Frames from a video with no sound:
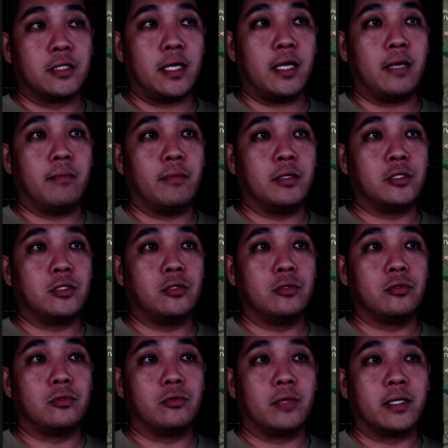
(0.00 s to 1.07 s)
aim is still
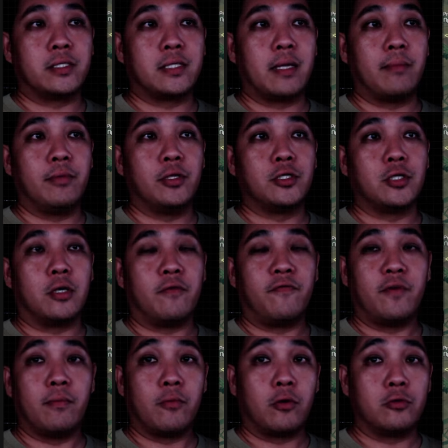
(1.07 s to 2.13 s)
to establish a
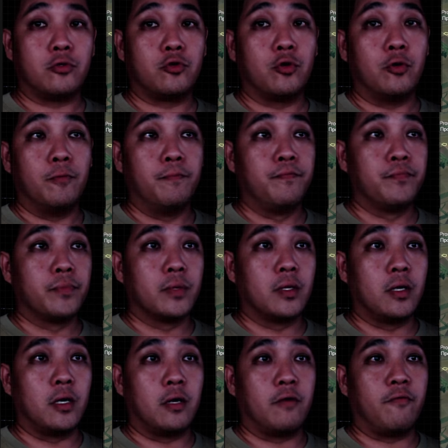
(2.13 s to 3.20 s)
firm control,
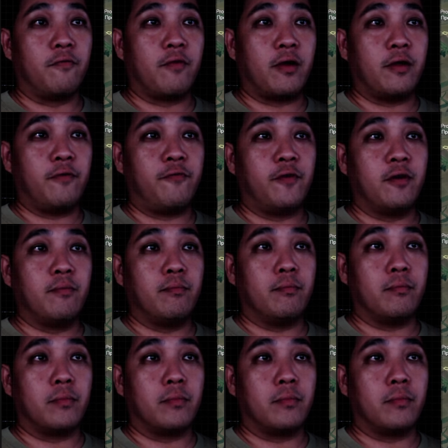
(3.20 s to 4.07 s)
a very firm